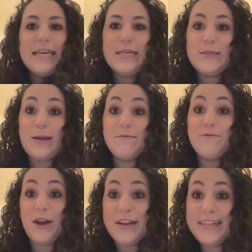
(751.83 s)
So I'm
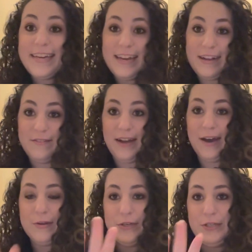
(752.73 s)
finally getting
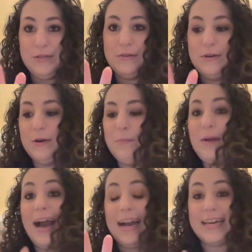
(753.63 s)
around to
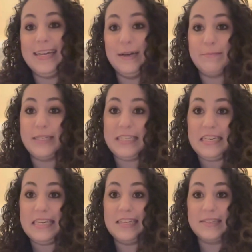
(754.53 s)
packing up the
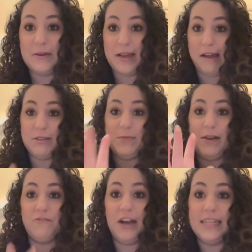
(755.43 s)
tea that's going out to
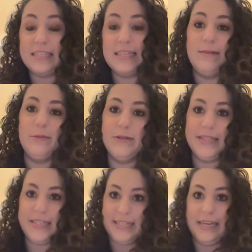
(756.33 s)
my friends that I'm
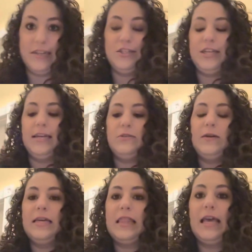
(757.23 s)
doing the tea exchange
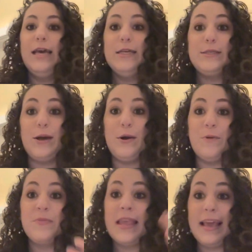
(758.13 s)
with.
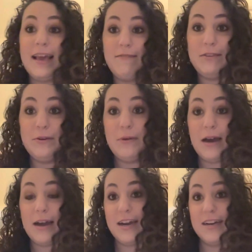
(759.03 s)
So if you
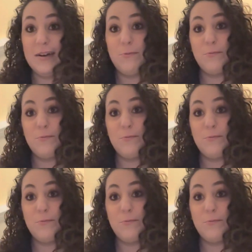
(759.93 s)
are